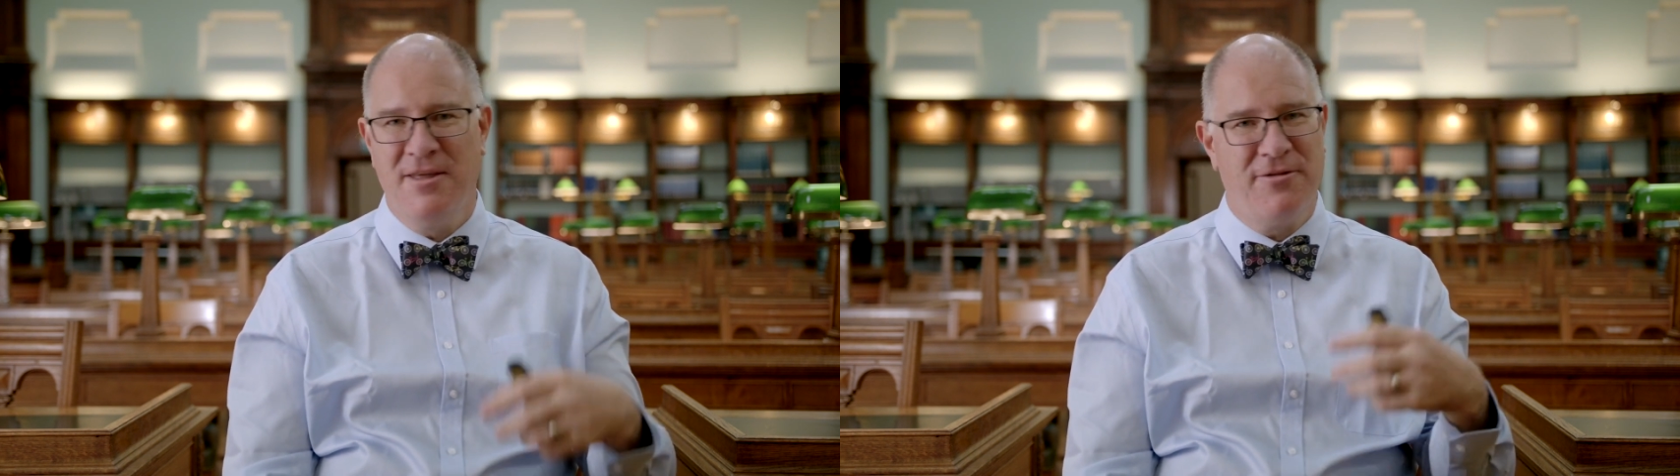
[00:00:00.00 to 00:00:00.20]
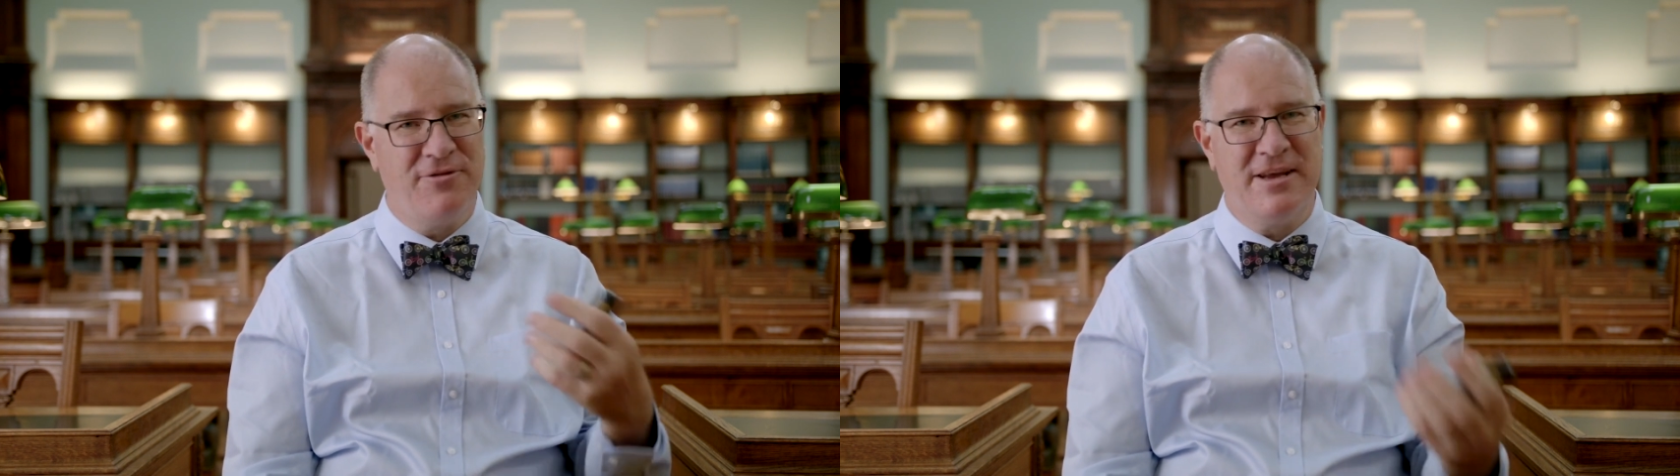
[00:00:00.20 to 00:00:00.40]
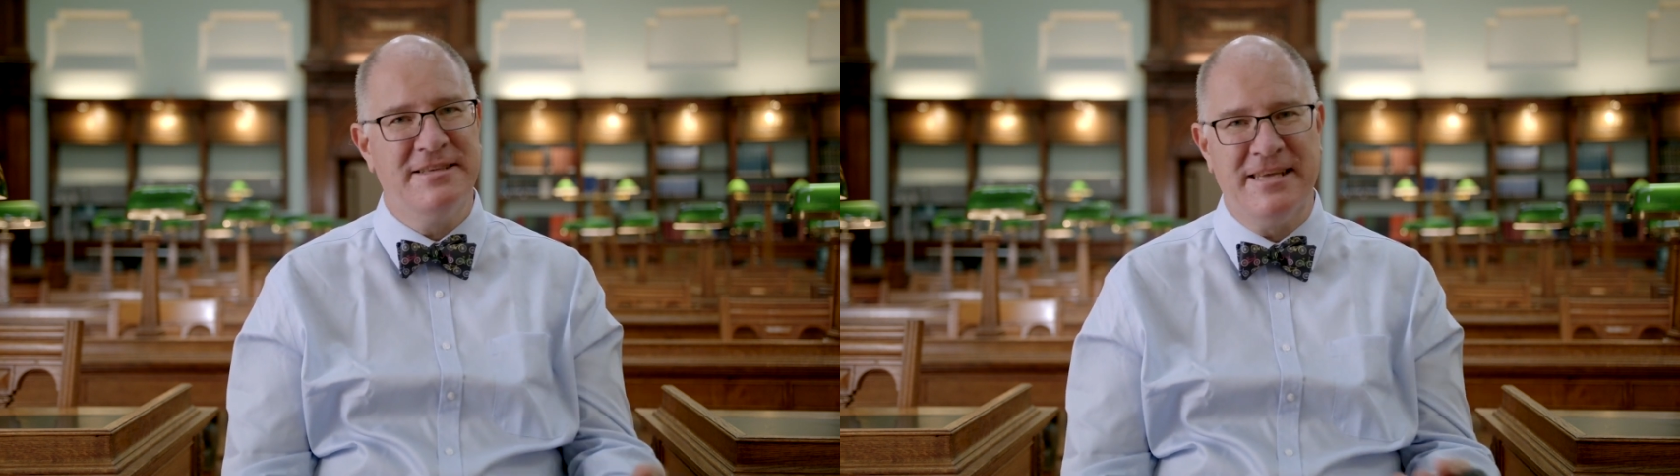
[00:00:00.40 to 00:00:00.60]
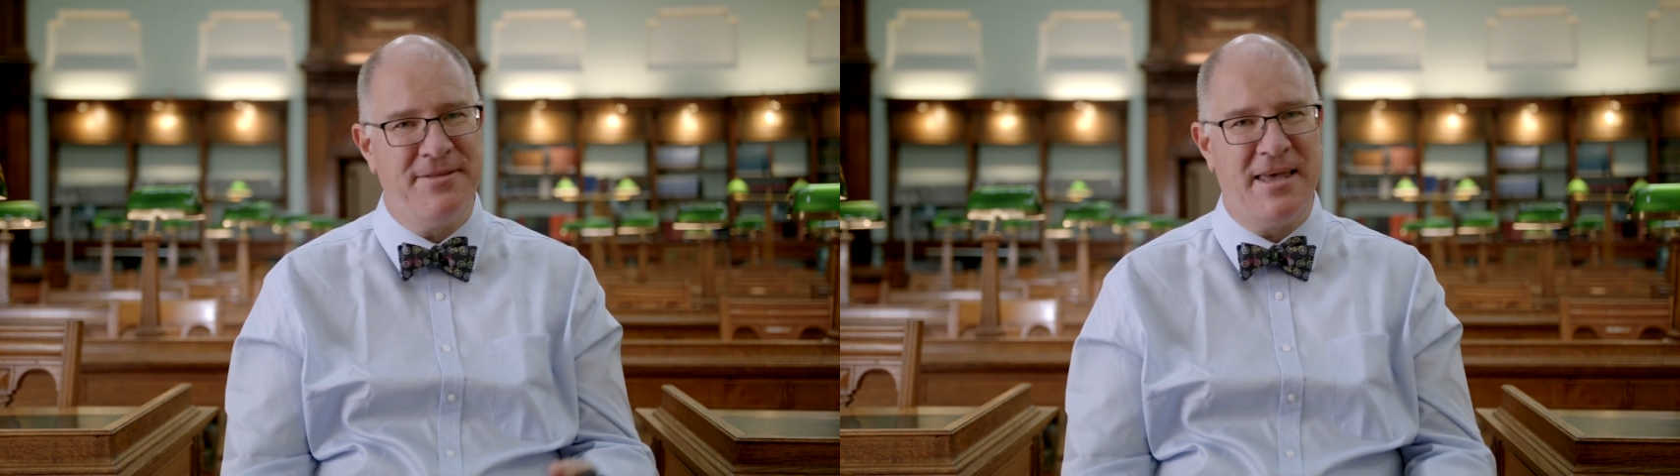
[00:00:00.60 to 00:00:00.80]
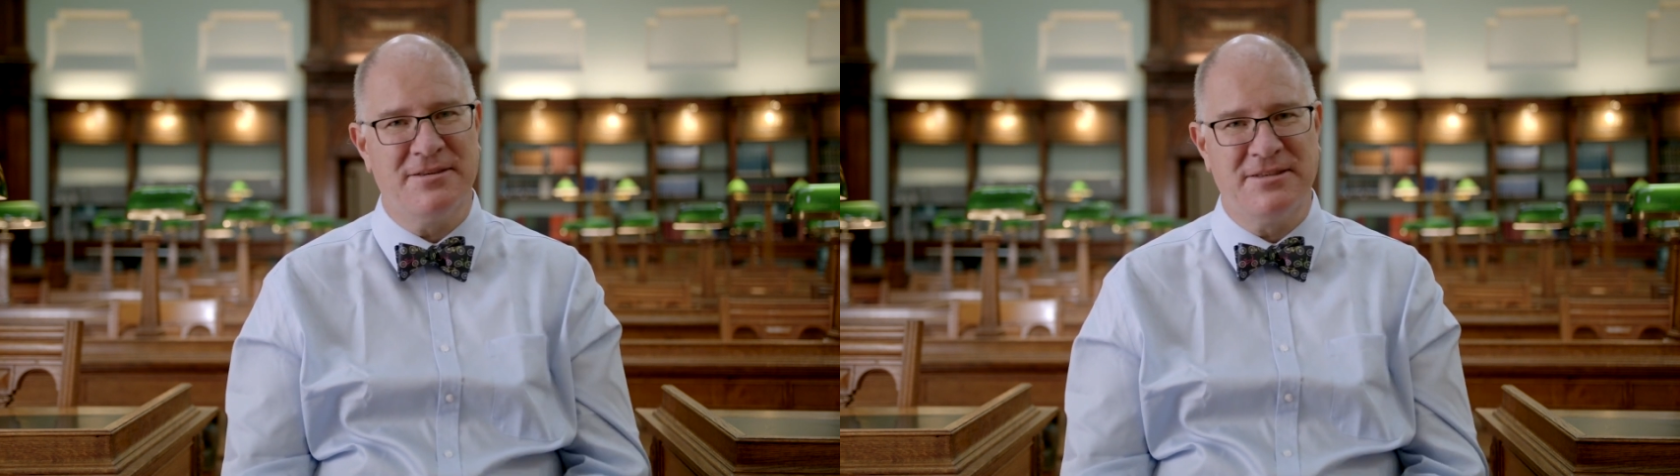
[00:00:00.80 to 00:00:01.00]
3 in
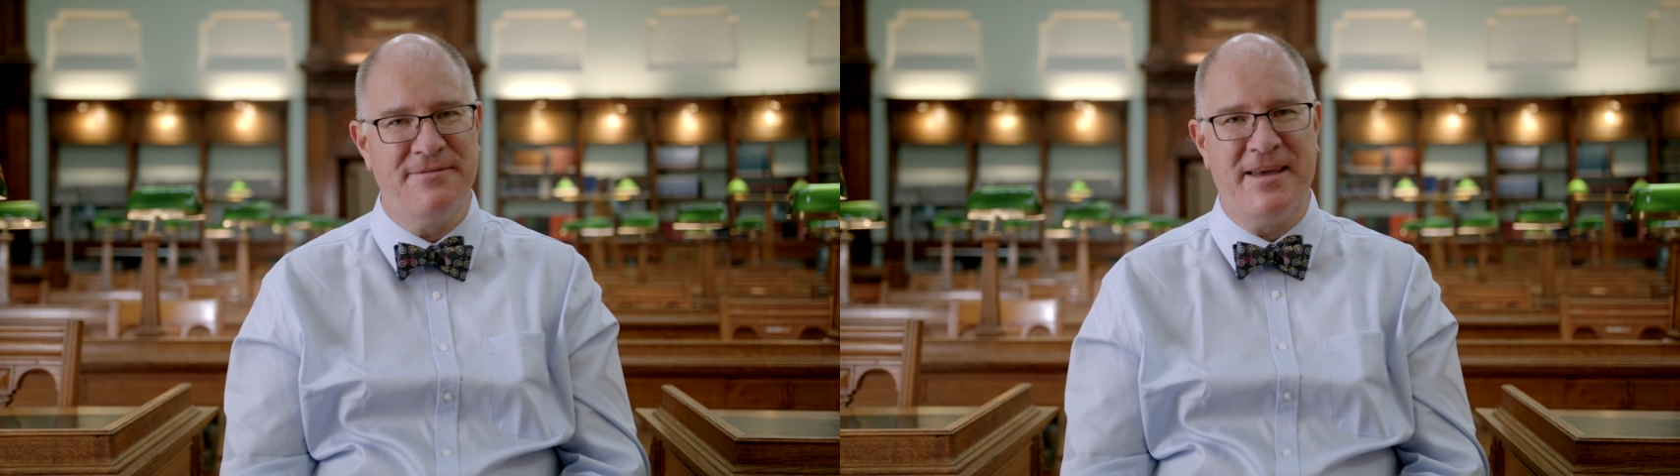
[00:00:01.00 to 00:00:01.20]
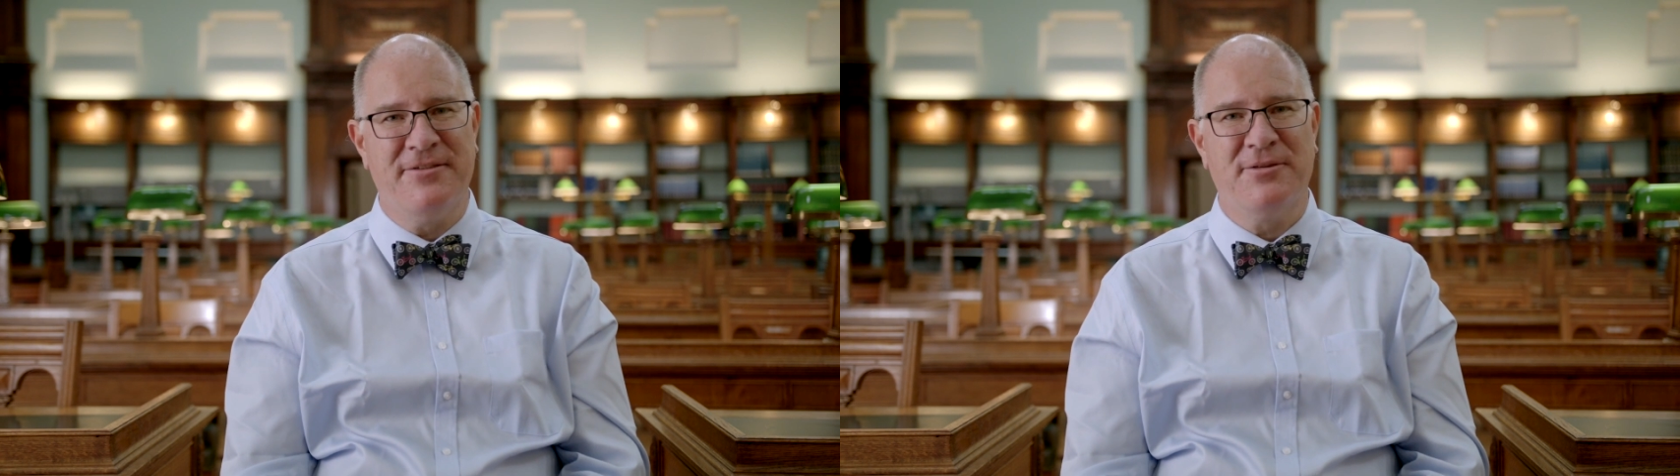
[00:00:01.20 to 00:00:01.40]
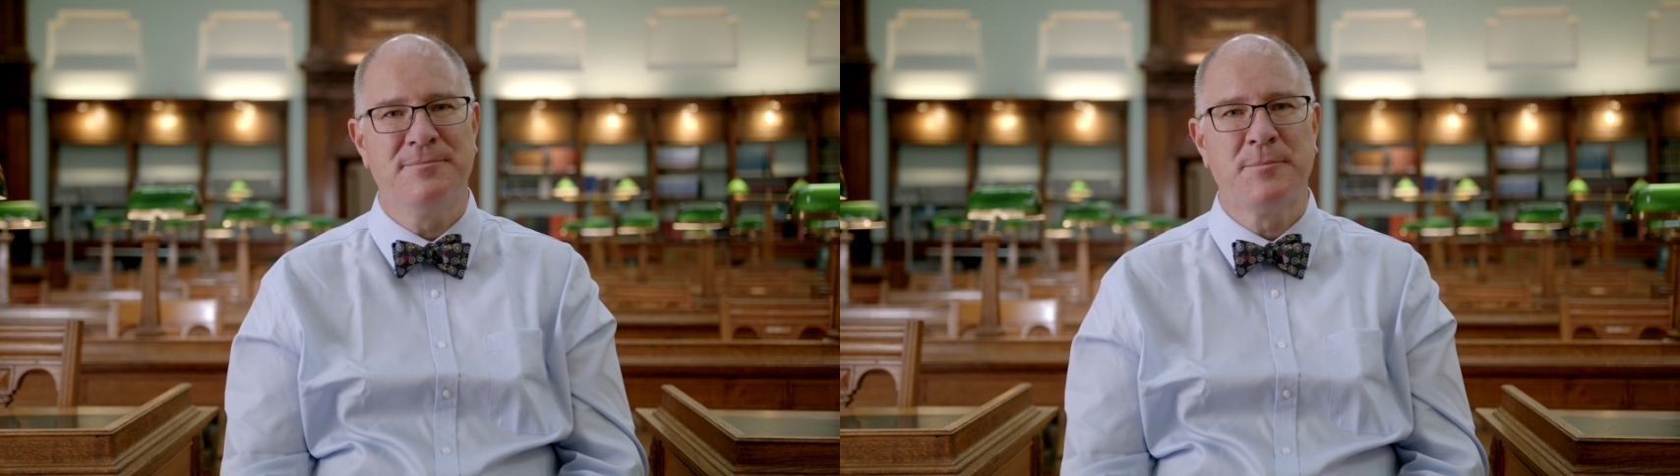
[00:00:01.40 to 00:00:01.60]
10,000 event.